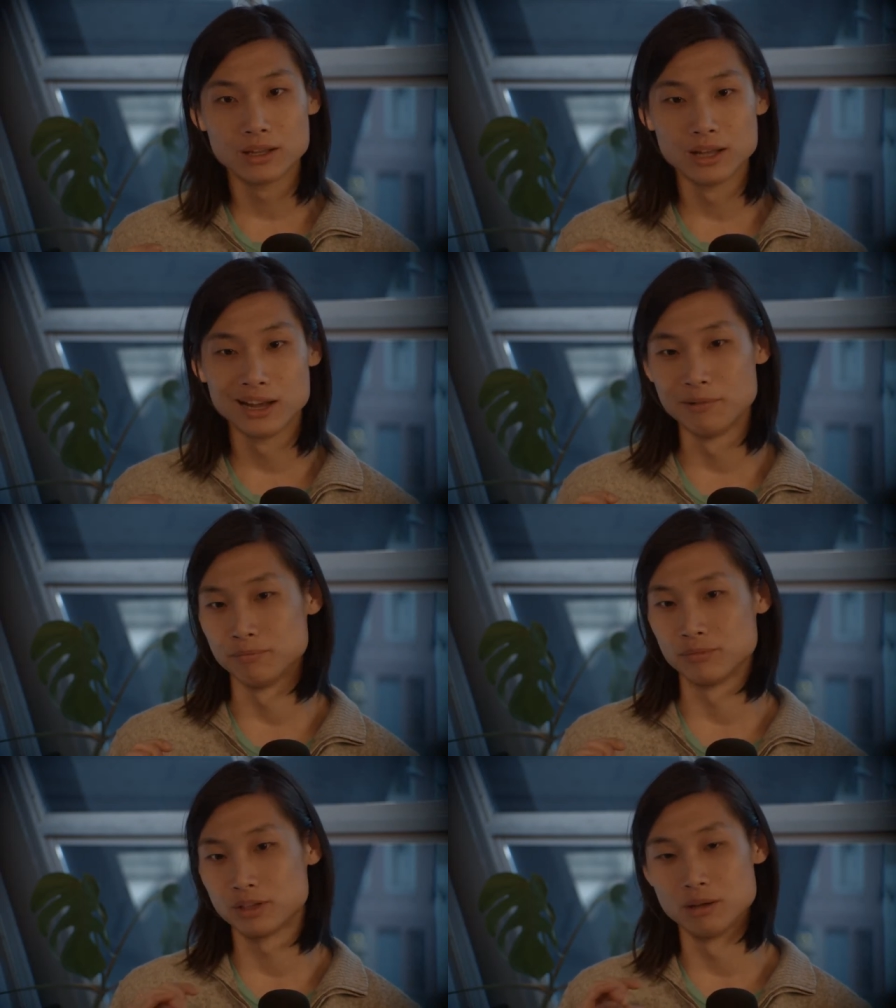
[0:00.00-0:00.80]

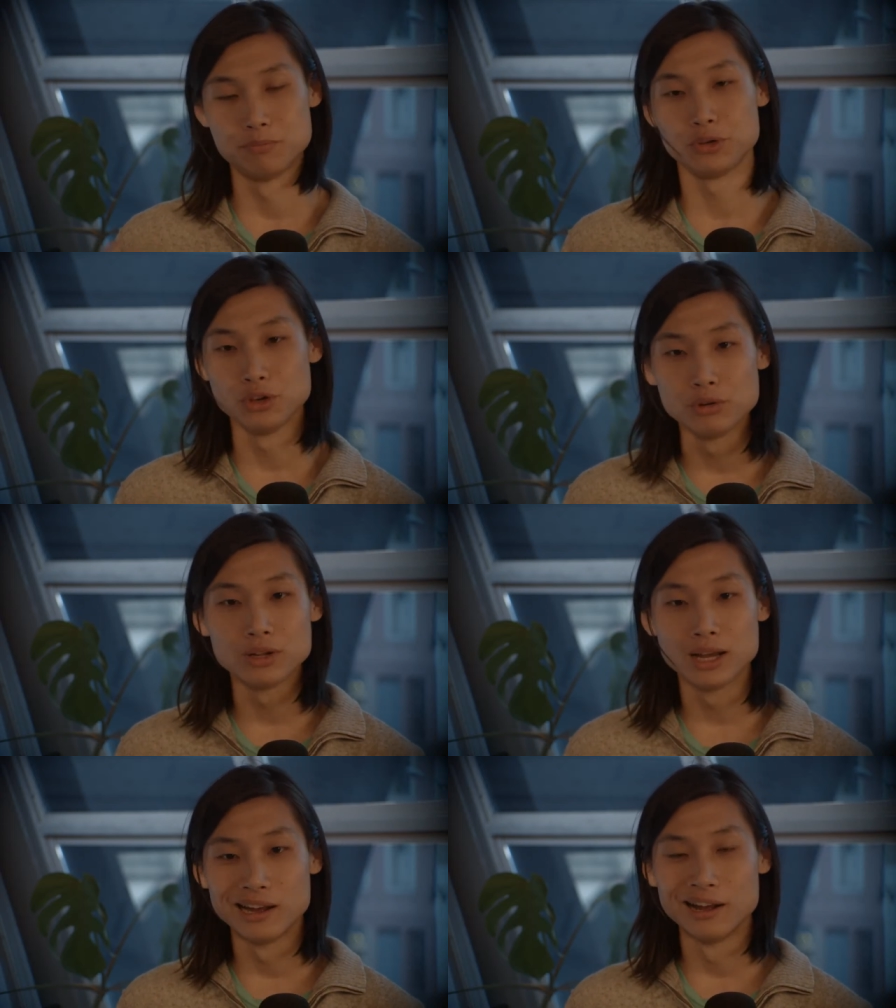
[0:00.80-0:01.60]
um, compute
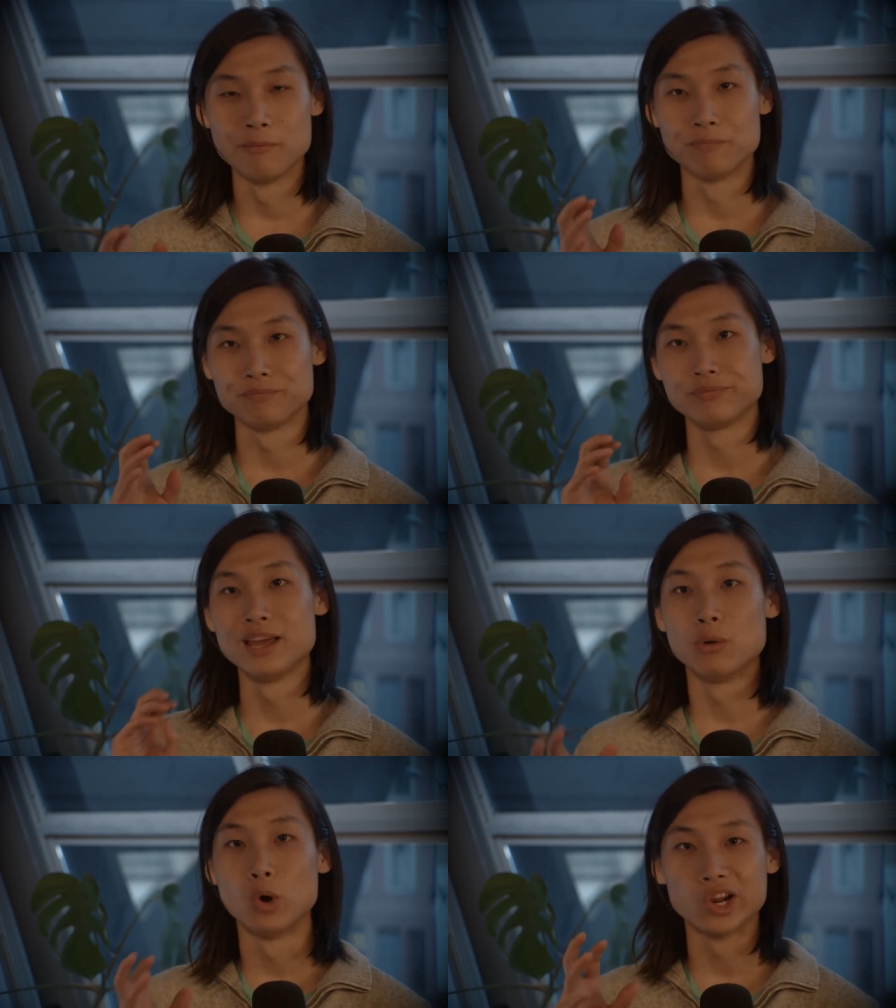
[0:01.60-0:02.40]
um,
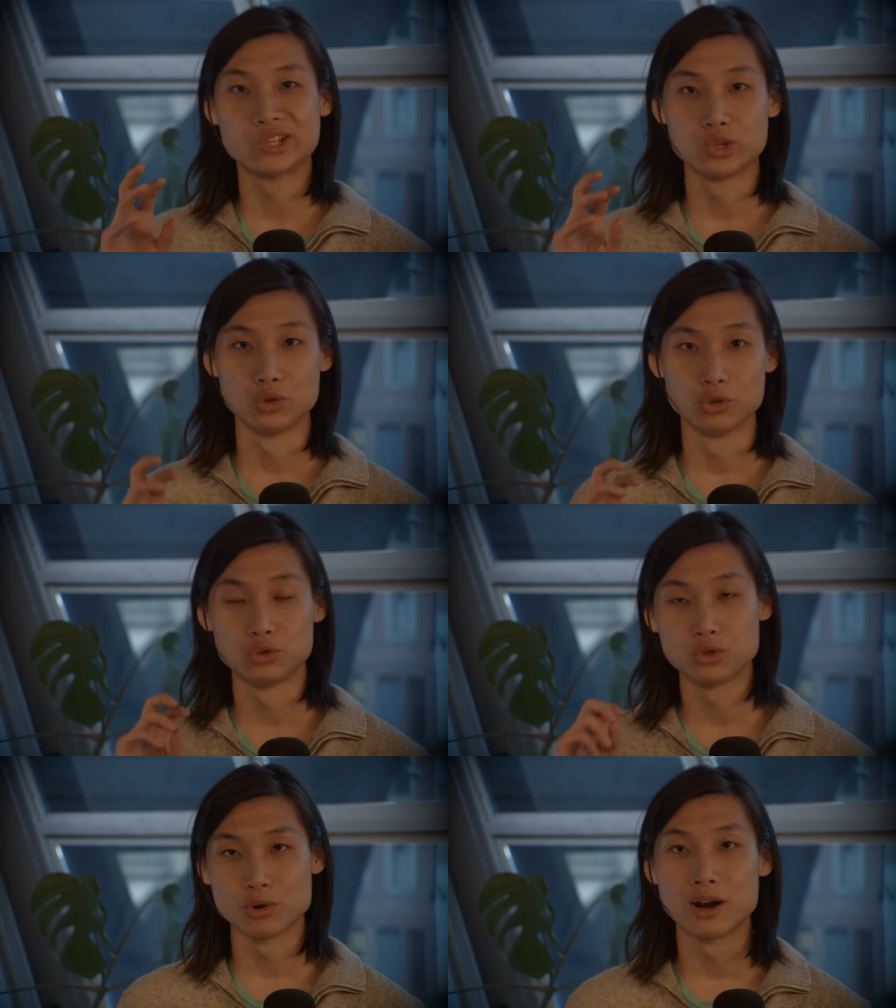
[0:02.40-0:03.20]
network to
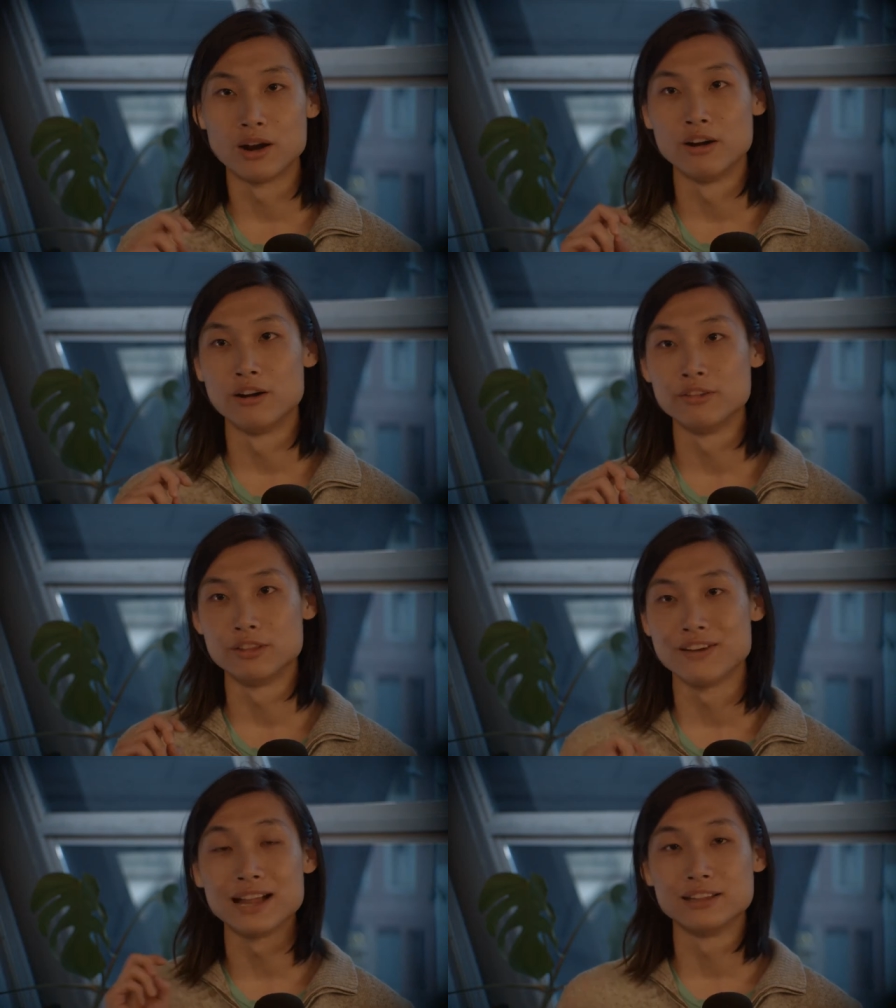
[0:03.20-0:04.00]
do our,
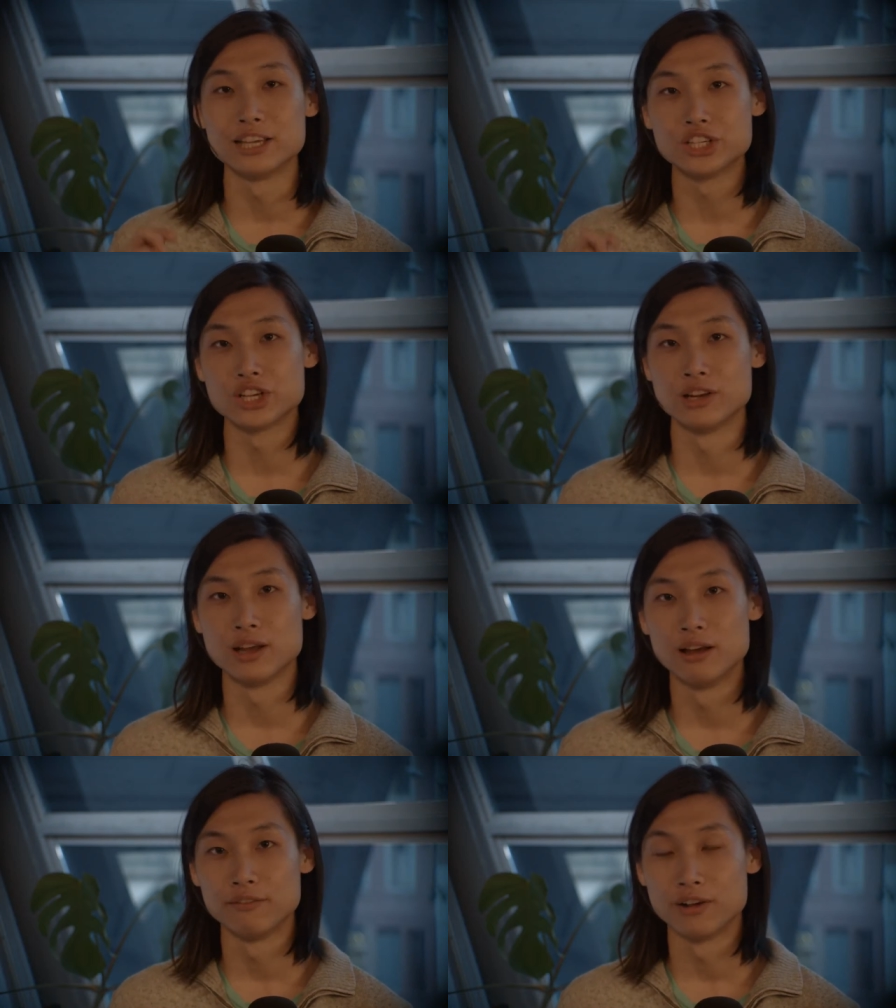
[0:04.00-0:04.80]
the
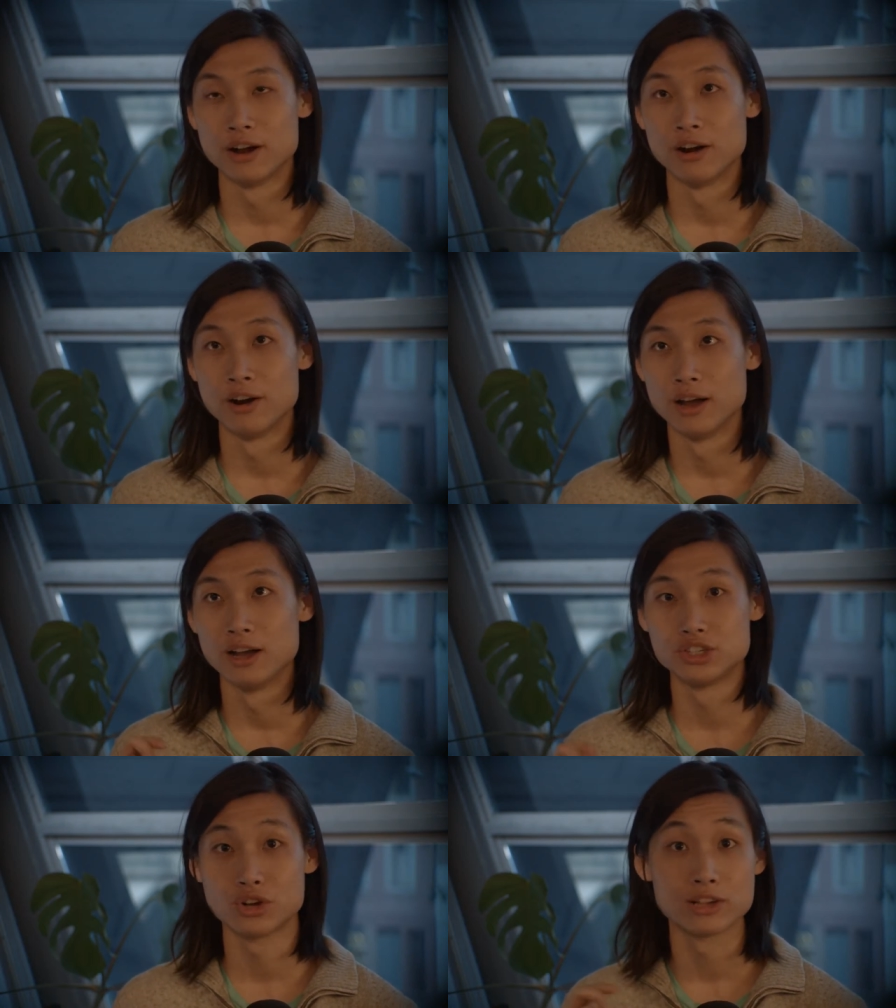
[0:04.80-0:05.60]
validation of our uh,
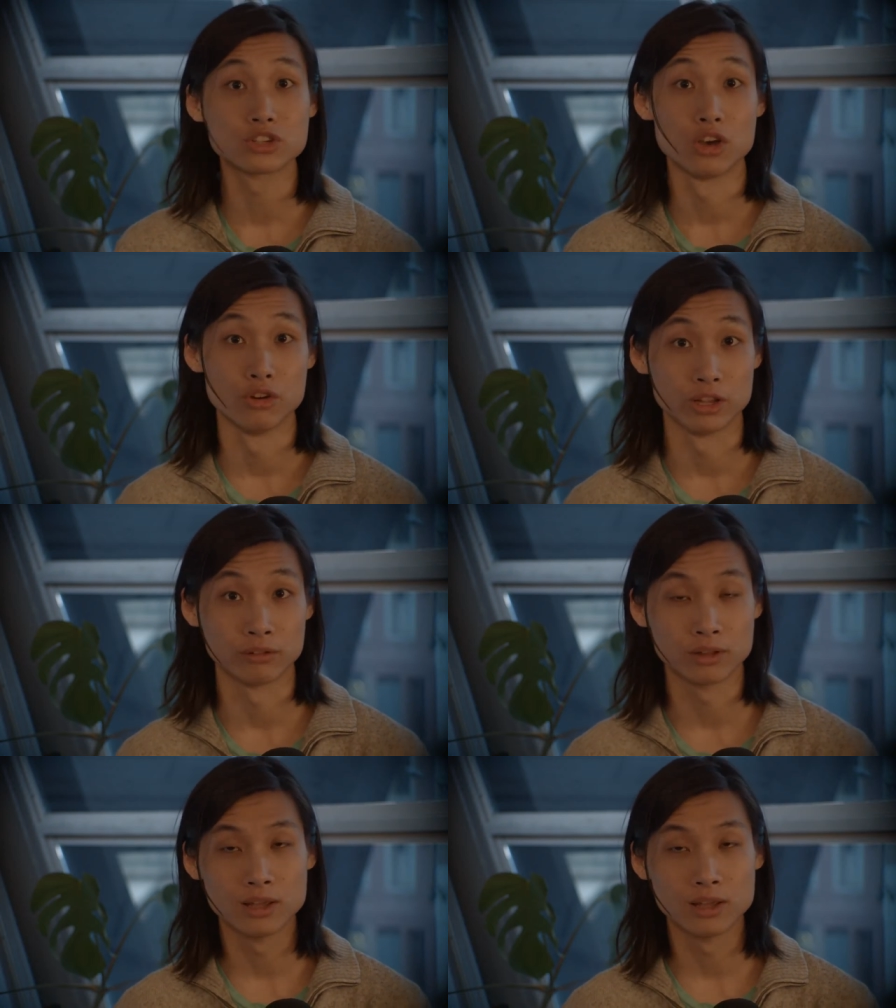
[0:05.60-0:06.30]
transcoding.